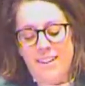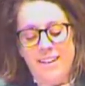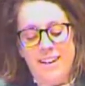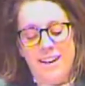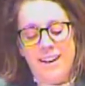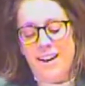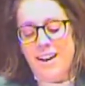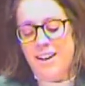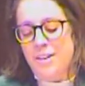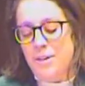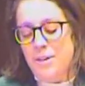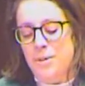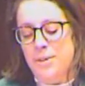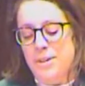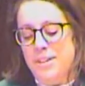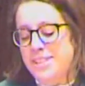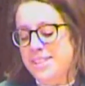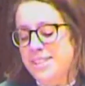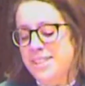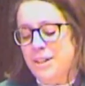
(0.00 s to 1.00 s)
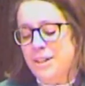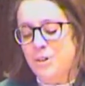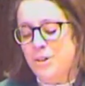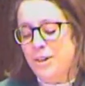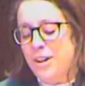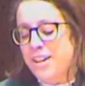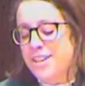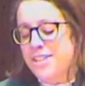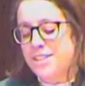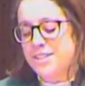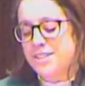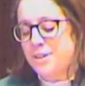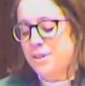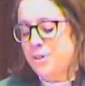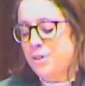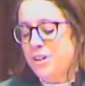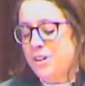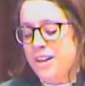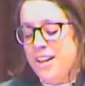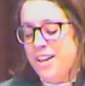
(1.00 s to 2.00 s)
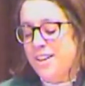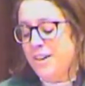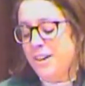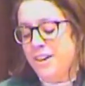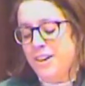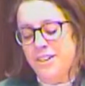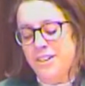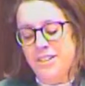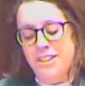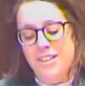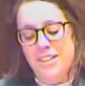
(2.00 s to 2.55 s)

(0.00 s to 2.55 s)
God who is the great Creator.